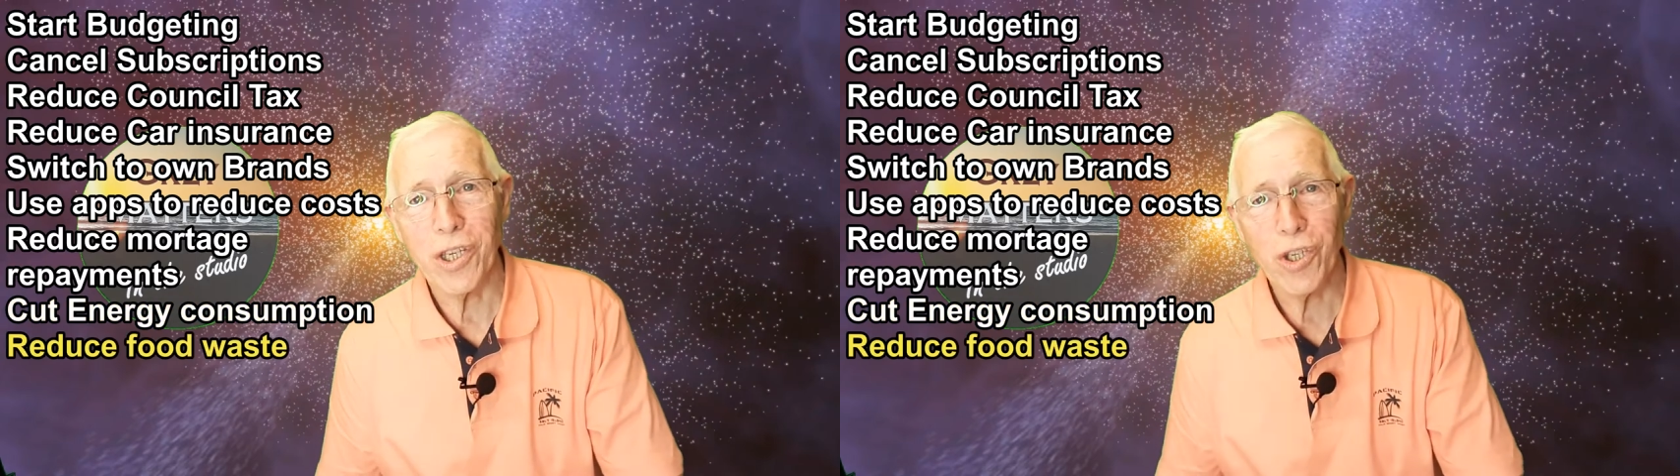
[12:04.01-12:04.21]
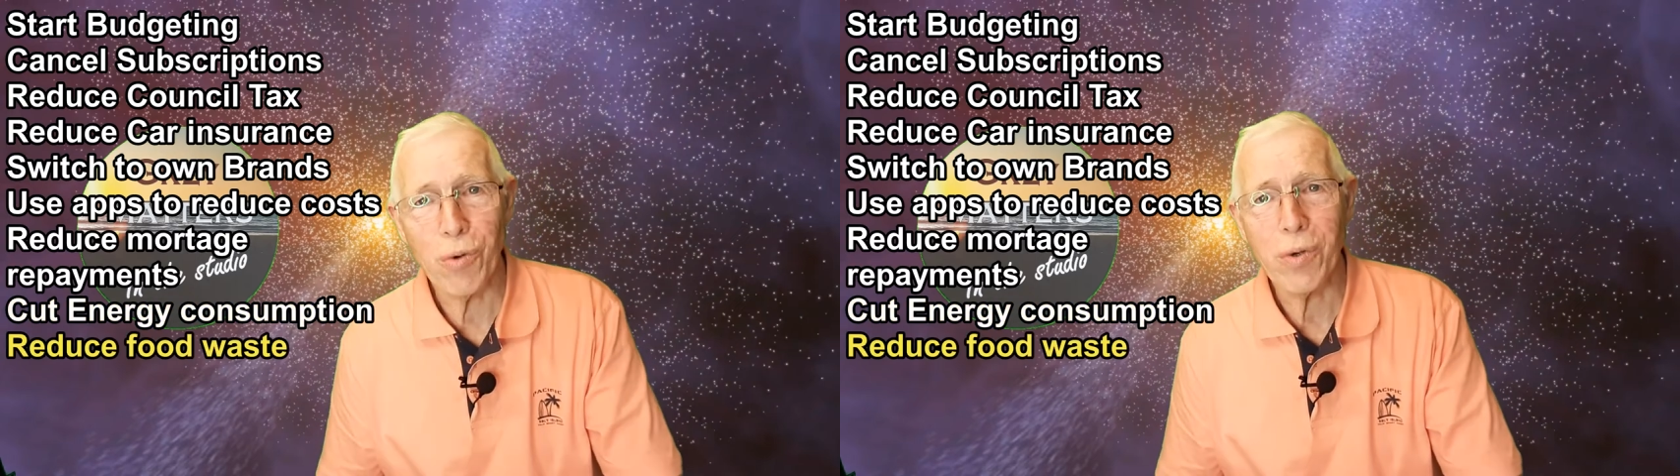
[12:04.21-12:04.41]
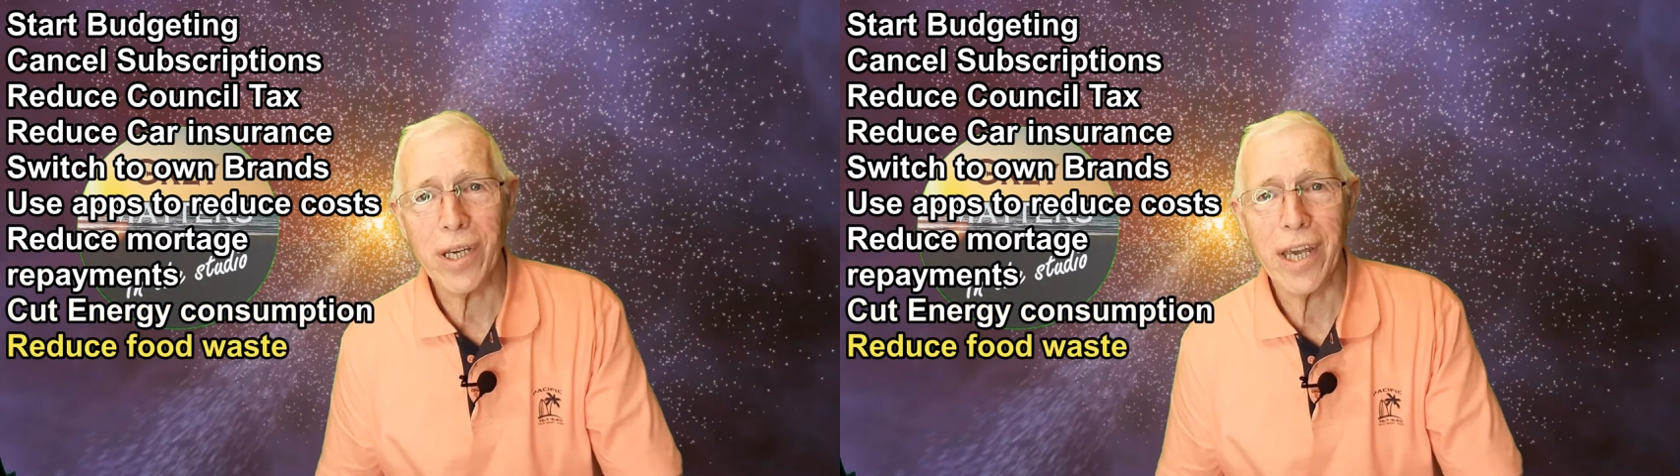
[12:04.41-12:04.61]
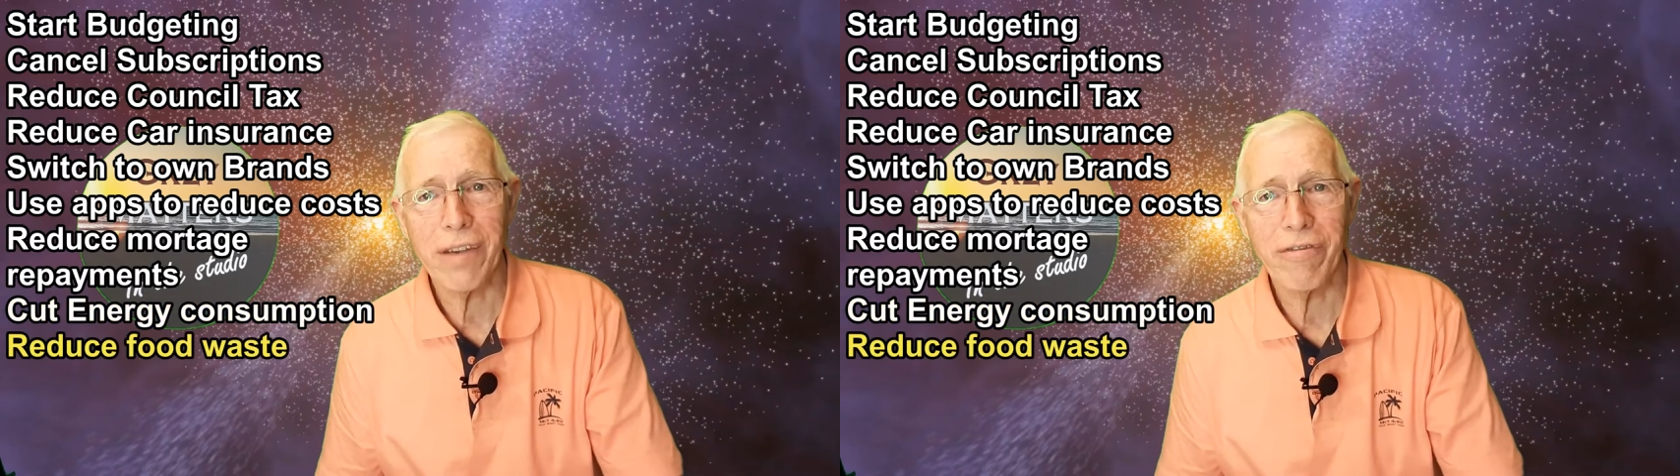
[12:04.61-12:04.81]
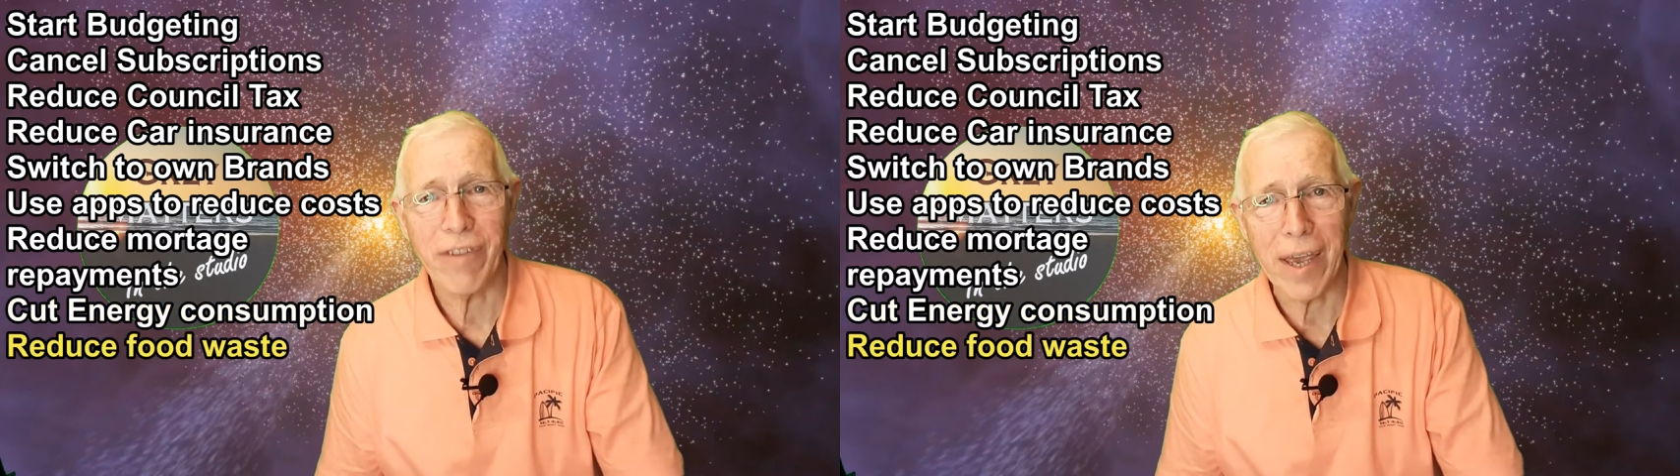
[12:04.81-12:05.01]
UK
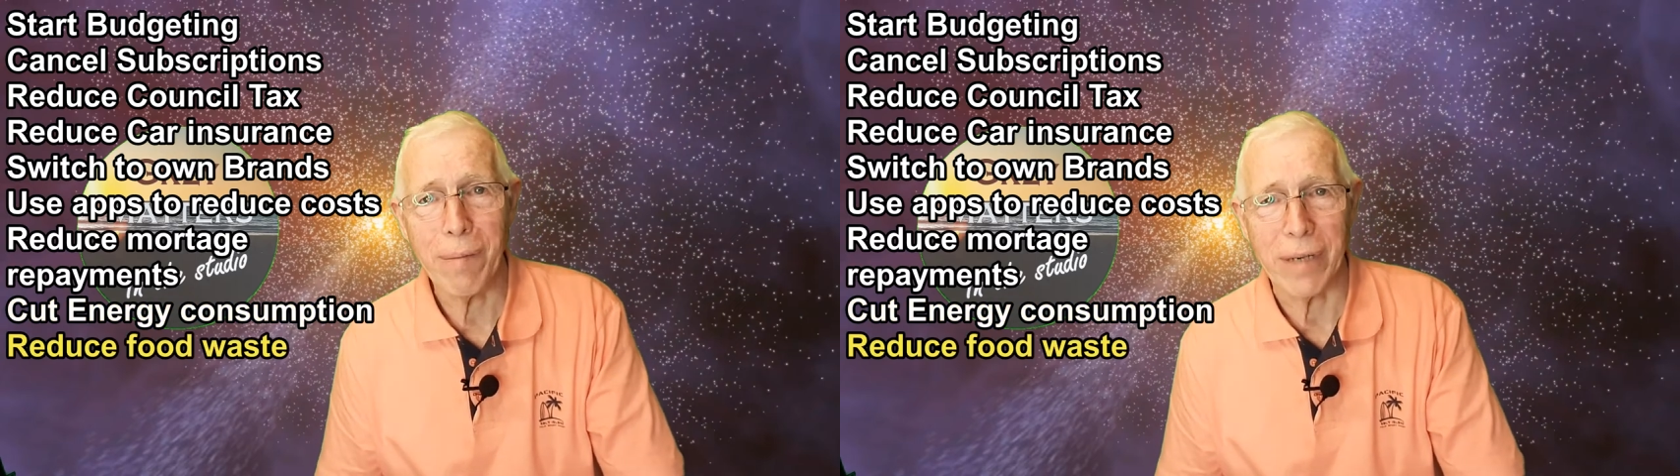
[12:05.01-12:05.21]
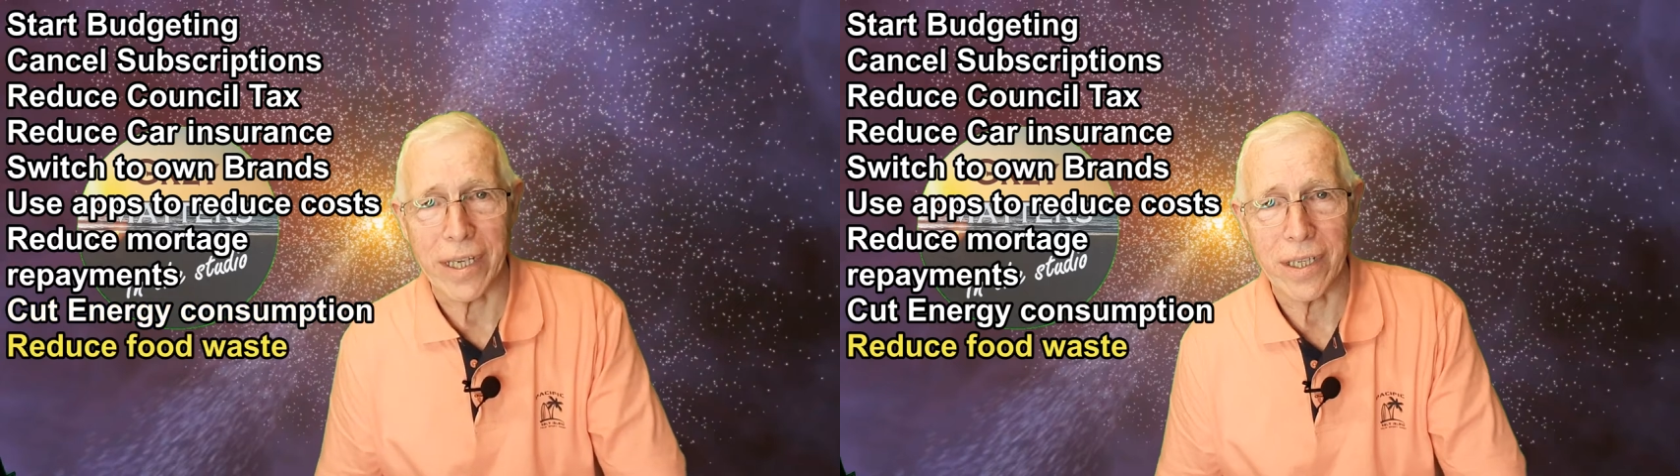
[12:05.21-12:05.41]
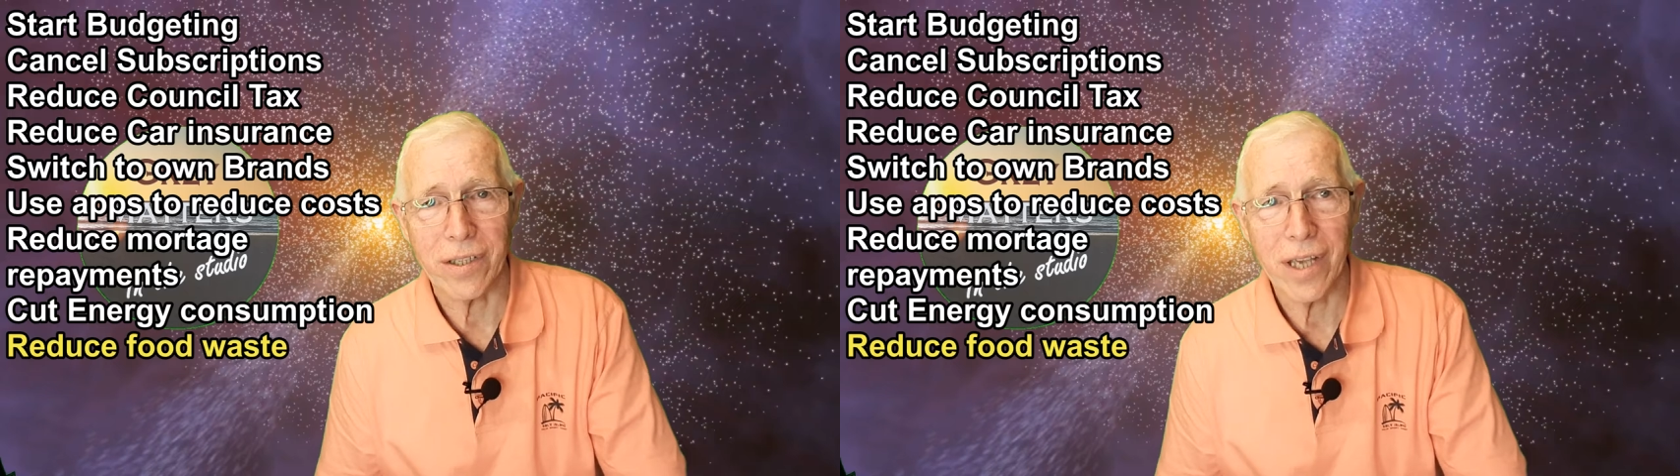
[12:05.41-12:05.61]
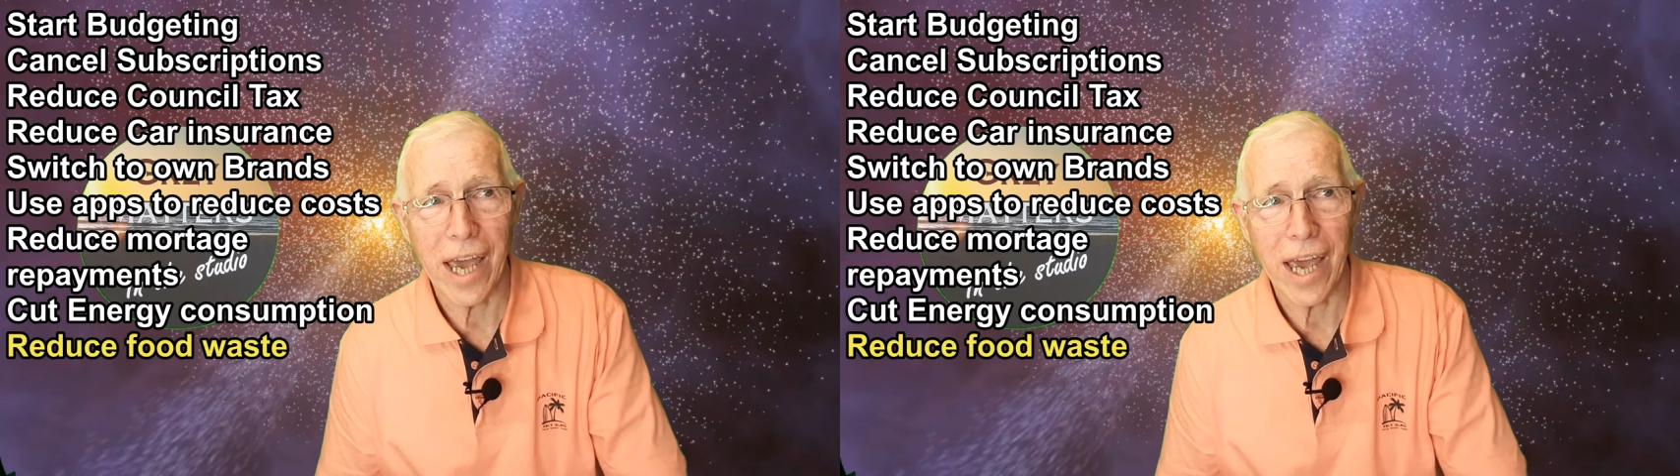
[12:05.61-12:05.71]
families,